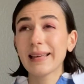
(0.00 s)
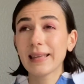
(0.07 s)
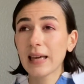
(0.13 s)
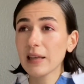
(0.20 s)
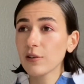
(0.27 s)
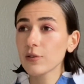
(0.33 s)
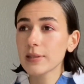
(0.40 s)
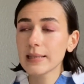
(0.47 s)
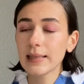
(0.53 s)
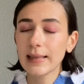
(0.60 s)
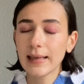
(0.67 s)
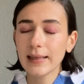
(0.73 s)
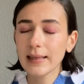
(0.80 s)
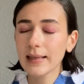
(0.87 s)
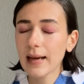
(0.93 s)
cannot see
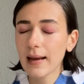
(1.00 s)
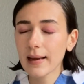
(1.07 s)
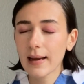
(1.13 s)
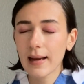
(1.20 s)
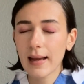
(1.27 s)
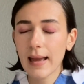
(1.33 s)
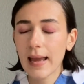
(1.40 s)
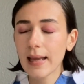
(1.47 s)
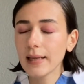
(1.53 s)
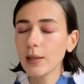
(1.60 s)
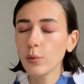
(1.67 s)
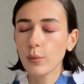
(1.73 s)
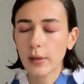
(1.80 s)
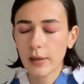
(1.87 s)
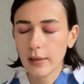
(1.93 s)
Lady Gaga
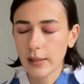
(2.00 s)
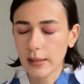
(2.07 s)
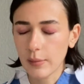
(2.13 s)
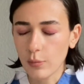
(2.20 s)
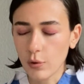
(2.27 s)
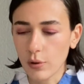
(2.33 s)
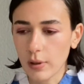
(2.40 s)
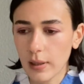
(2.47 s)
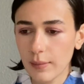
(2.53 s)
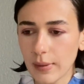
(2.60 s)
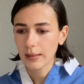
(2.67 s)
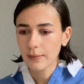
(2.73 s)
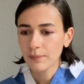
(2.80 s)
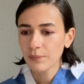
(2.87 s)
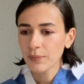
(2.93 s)
anywhere anymore. I
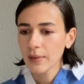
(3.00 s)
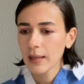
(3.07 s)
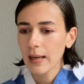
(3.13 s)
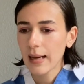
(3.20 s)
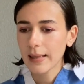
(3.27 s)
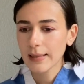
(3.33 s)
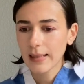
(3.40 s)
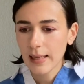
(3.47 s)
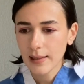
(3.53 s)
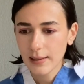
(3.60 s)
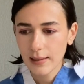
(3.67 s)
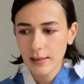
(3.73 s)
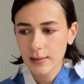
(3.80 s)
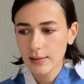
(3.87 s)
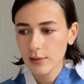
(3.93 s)
mean, I get
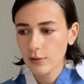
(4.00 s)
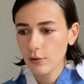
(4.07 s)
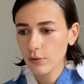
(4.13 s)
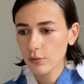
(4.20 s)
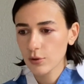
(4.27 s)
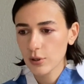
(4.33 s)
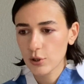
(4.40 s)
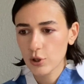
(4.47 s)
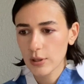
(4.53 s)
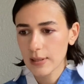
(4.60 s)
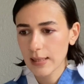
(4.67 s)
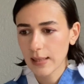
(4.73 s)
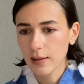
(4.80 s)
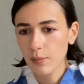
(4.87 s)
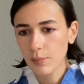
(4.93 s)
it, you know, she's
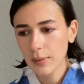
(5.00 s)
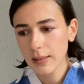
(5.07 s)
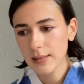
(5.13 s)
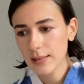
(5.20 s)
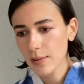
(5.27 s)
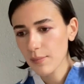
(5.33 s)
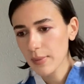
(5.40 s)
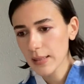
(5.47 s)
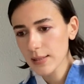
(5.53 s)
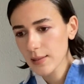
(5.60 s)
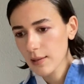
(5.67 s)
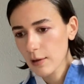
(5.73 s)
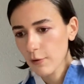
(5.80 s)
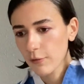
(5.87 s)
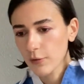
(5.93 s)
like the biggest
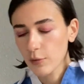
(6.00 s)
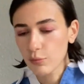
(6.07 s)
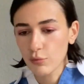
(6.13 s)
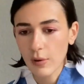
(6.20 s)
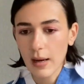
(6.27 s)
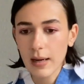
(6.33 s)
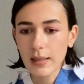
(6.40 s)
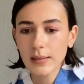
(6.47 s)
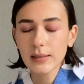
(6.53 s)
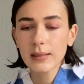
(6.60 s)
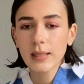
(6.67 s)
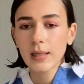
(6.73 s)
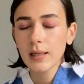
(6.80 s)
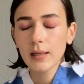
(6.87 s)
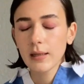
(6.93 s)
ambassador of the brand,
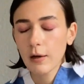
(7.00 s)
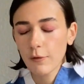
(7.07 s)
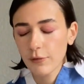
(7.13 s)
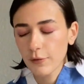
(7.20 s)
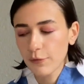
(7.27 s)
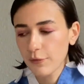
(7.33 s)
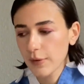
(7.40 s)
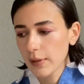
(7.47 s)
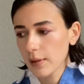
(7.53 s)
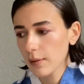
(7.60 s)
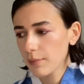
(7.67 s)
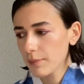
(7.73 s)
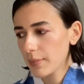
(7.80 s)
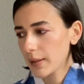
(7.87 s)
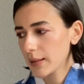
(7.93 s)
of the
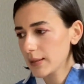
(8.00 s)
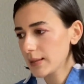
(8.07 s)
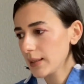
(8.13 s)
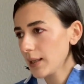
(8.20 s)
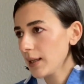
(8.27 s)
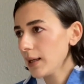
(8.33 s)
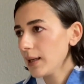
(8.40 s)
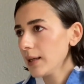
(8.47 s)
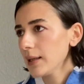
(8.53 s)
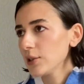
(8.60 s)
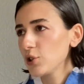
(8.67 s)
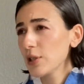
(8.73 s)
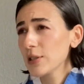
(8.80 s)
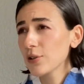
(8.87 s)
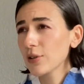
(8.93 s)
film, but
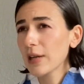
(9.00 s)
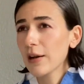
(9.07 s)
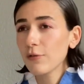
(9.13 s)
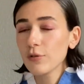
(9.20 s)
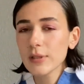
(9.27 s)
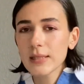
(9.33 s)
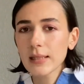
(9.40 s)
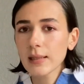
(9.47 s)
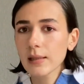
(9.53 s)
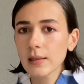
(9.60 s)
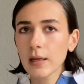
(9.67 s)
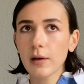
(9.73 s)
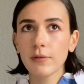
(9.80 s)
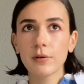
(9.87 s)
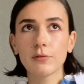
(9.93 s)
she's on every single
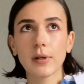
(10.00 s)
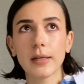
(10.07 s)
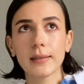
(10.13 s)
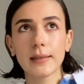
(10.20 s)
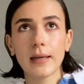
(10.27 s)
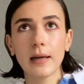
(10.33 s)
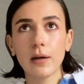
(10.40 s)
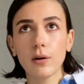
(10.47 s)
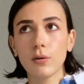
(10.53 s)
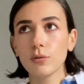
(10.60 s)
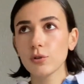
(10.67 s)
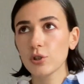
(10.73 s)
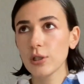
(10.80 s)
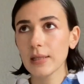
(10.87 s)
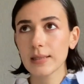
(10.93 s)
cover right now.
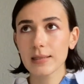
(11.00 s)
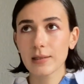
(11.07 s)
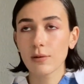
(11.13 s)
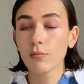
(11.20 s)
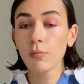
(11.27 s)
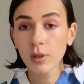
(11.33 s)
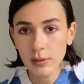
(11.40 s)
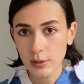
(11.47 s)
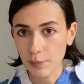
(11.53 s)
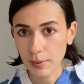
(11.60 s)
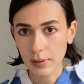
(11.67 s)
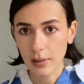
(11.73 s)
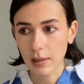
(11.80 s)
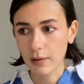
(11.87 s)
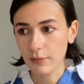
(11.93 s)
She is on
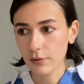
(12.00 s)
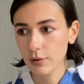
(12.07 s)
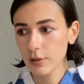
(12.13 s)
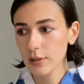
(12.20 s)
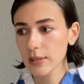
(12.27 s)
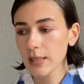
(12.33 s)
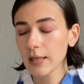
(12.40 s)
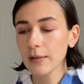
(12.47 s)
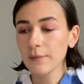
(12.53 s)
multiple covers.